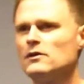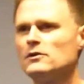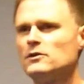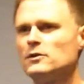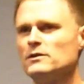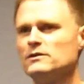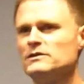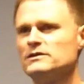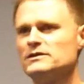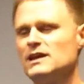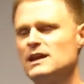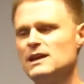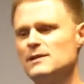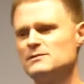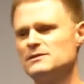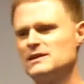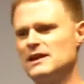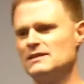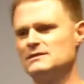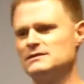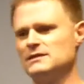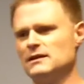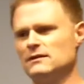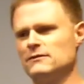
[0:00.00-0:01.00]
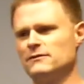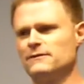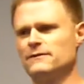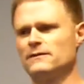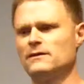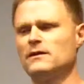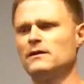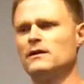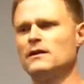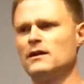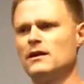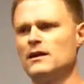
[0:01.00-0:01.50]
So it seems as
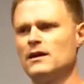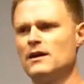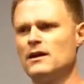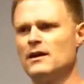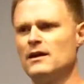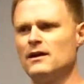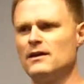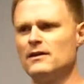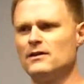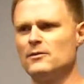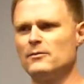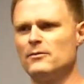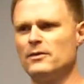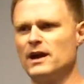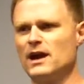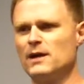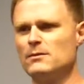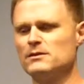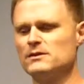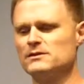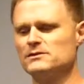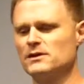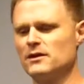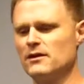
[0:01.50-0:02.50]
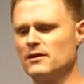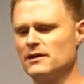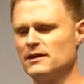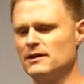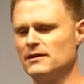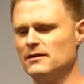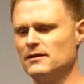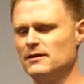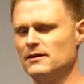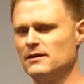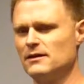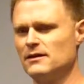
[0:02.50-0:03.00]
if the Bible has
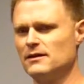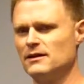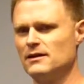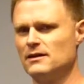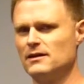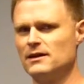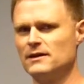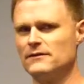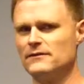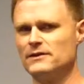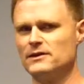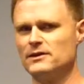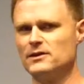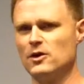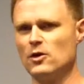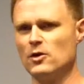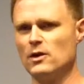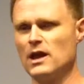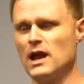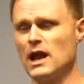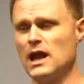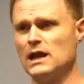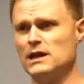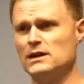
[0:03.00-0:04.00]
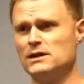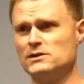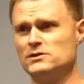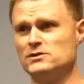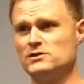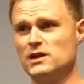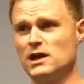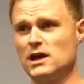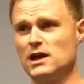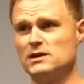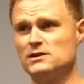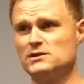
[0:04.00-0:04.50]
already given an okay to
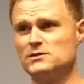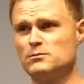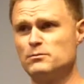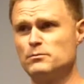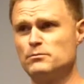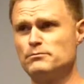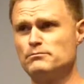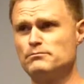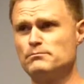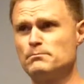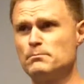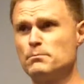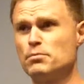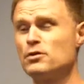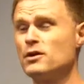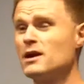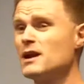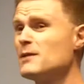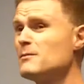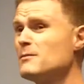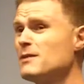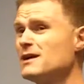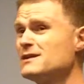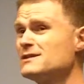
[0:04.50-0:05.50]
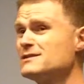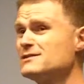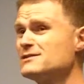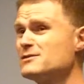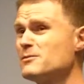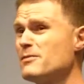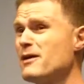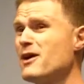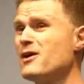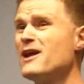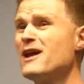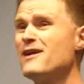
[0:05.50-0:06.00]
judge pretty
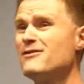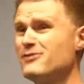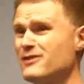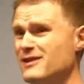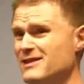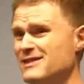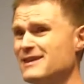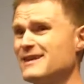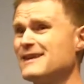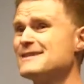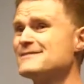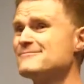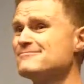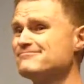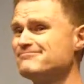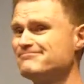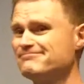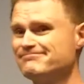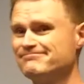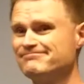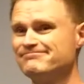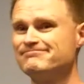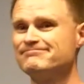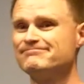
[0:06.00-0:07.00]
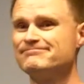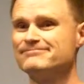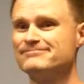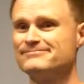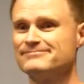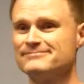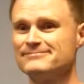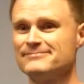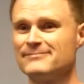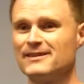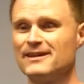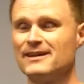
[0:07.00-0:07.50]
much about everything.
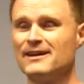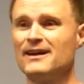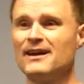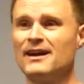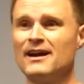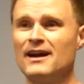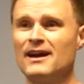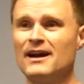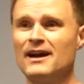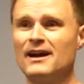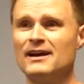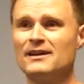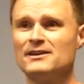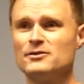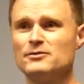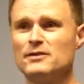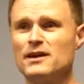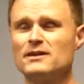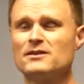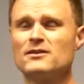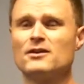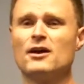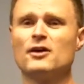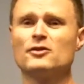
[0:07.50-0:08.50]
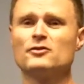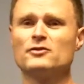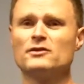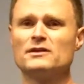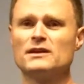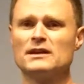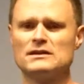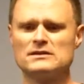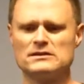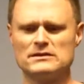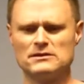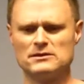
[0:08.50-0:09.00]
In direct
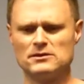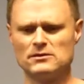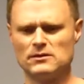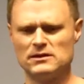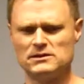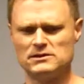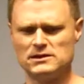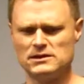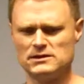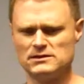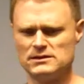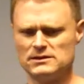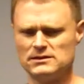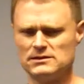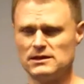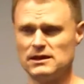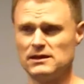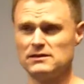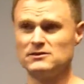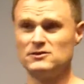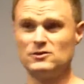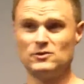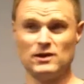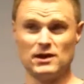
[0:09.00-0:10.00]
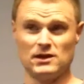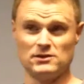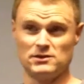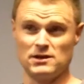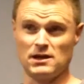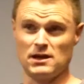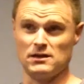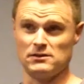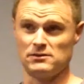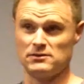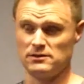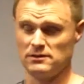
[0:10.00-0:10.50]
contradiction to what Jesus says, do not
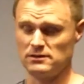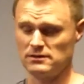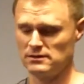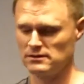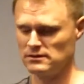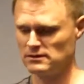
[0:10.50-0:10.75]
judge.